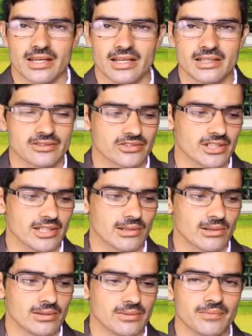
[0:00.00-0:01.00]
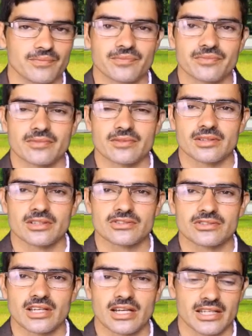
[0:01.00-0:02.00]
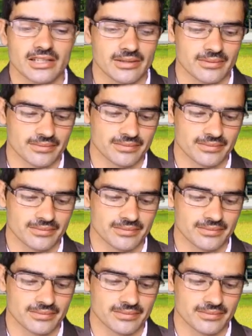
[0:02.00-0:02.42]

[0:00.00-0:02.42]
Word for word: El cielo, the sky.